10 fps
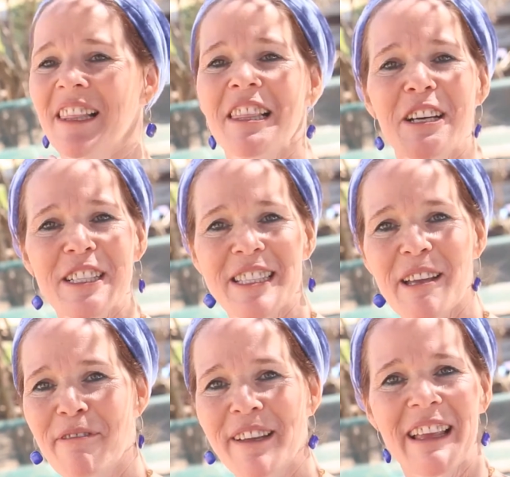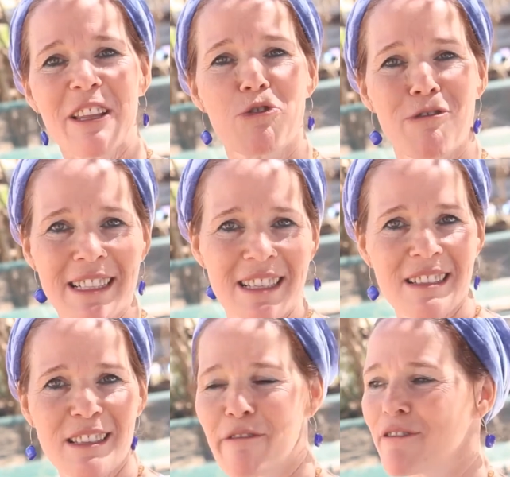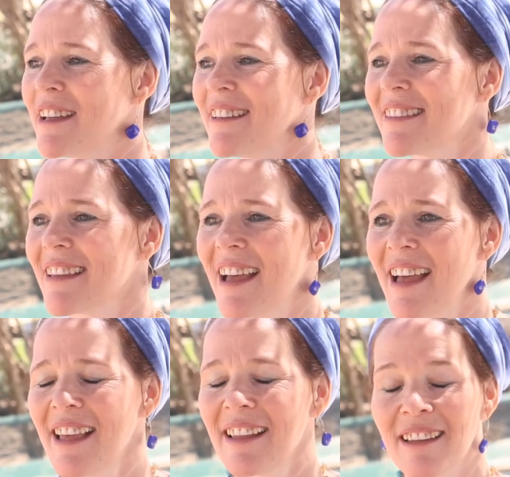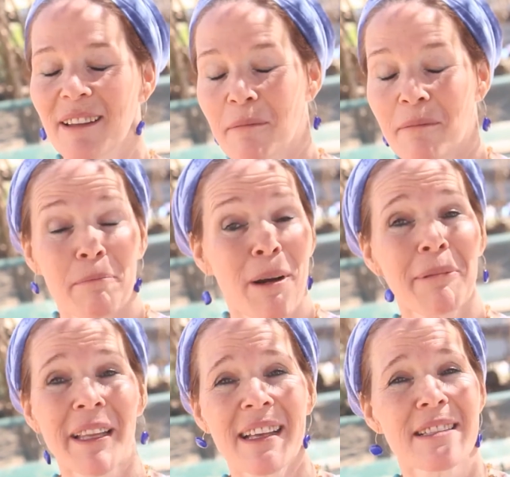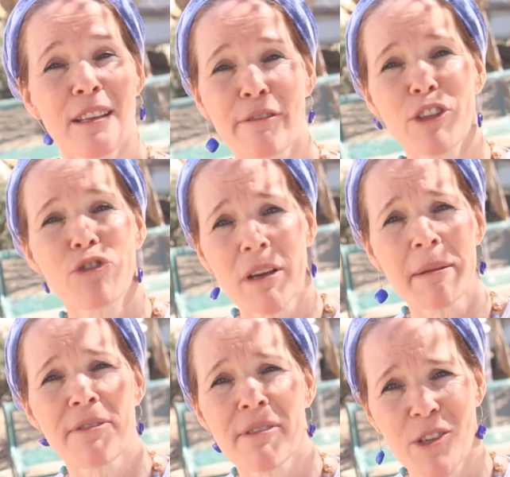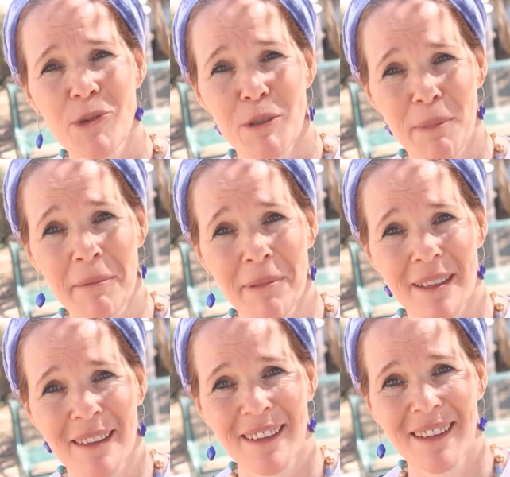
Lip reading: looks different and dresses different and probably has different dreams for the Jewish people.